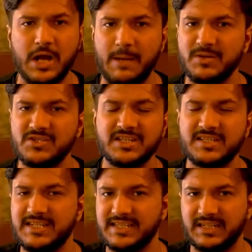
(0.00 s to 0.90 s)
happened
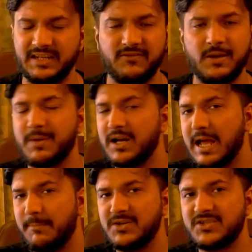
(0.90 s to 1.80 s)
just recently. Flipkart
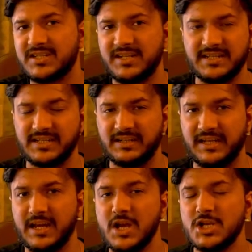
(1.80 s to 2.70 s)
happened just
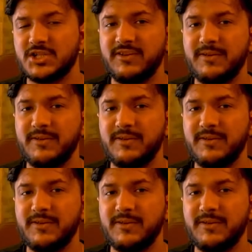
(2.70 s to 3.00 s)
recently. So